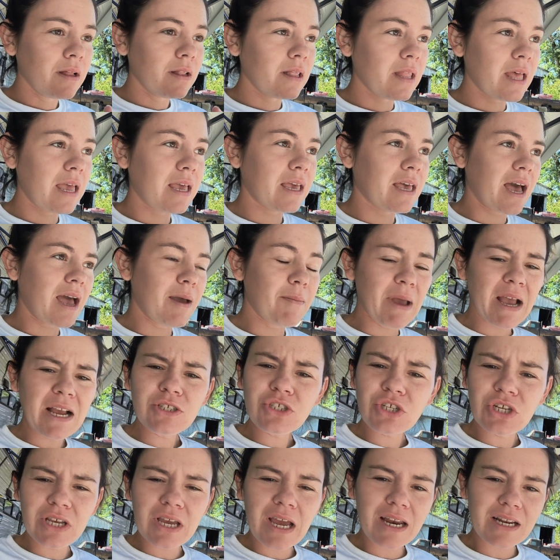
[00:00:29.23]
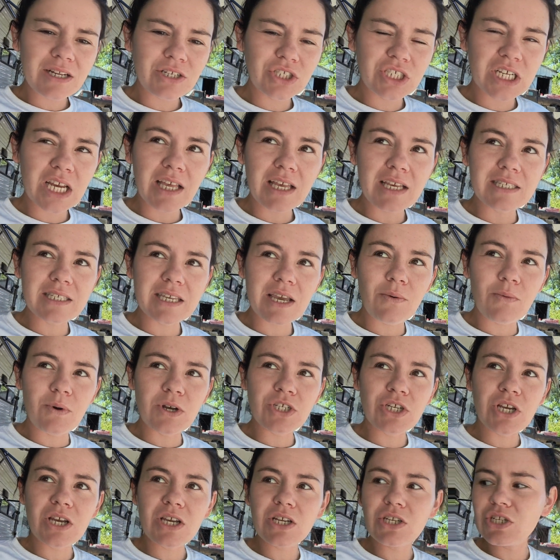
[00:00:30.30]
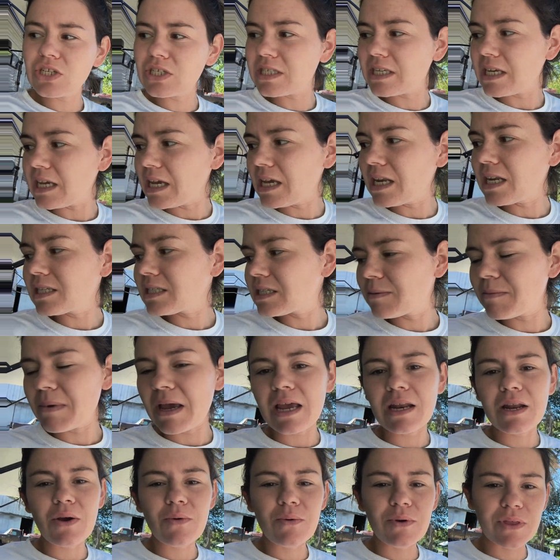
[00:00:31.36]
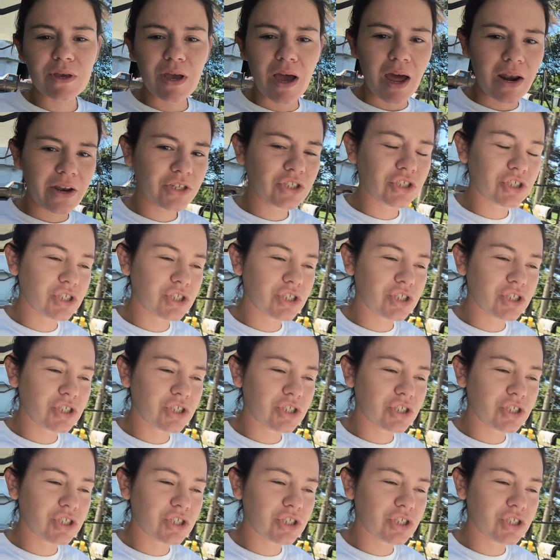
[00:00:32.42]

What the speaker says: I'm actually kind of jealous. I wish I could just eat a tomato with cottage